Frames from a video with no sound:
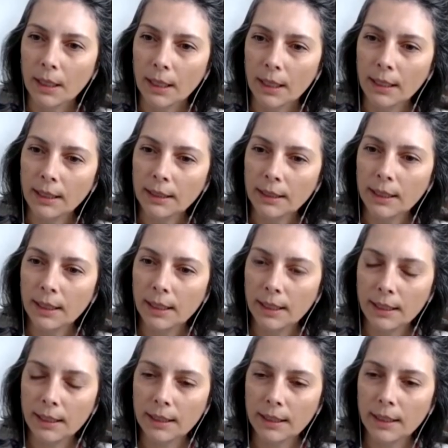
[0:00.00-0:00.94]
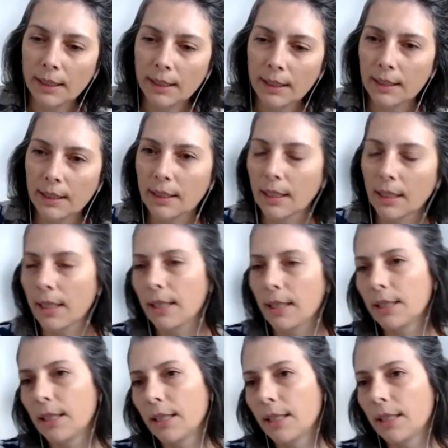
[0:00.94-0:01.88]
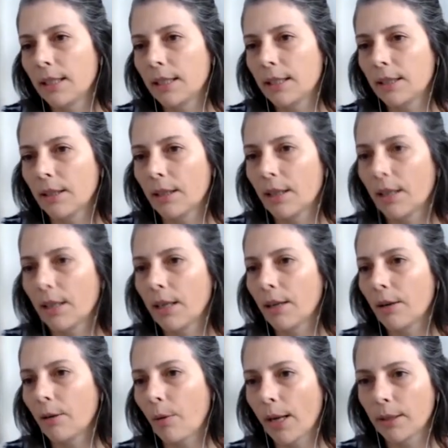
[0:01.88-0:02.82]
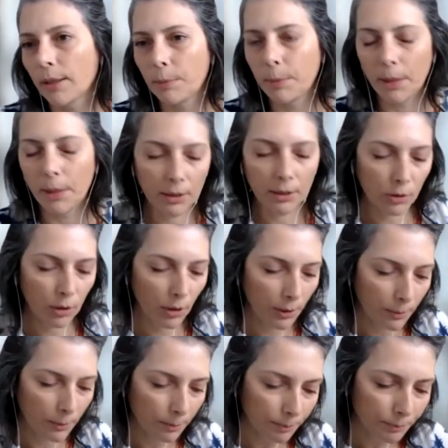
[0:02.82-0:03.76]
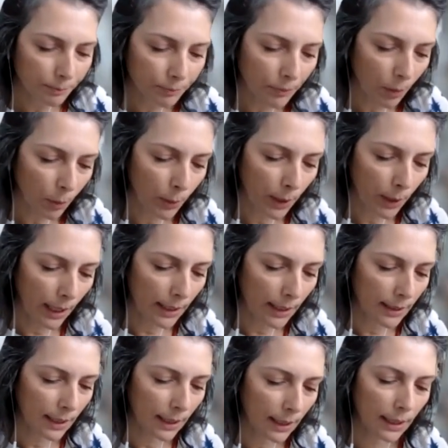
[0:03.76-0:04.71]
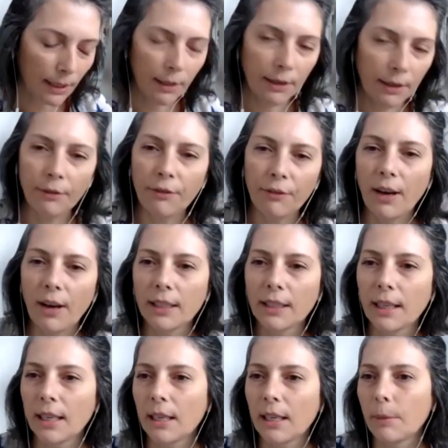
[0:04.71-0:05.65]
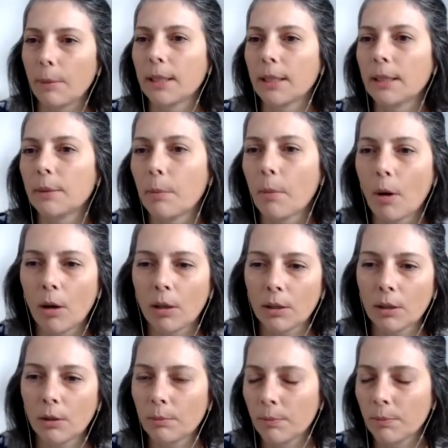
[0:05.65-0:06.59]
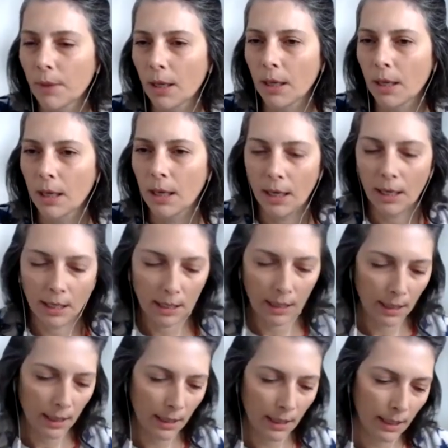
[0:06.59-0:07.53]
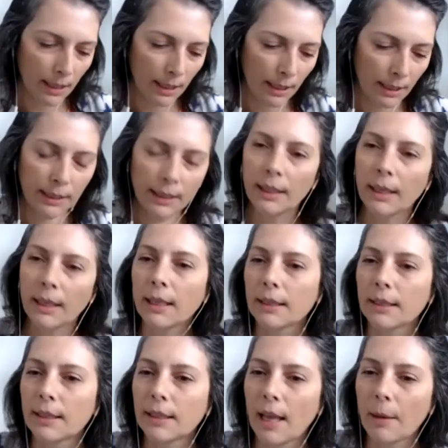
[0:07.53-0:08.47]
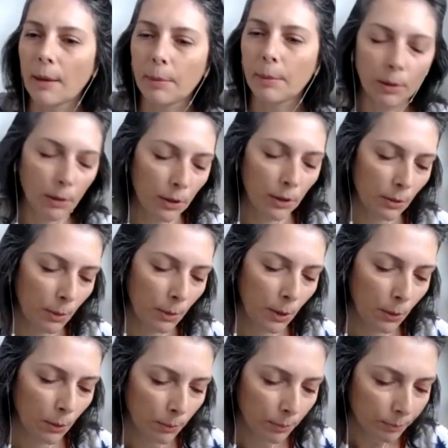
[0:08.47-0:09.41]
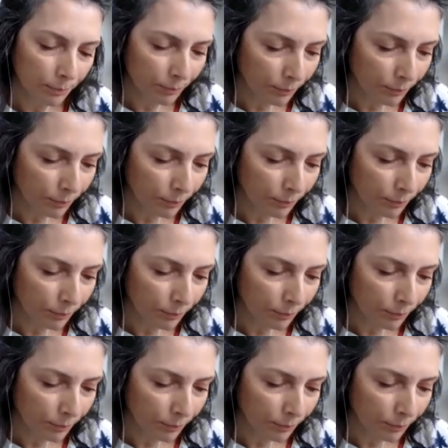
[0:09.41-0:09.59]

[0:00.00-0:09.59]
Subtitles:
In this right picture, we can see the final element model in the SAP 2000.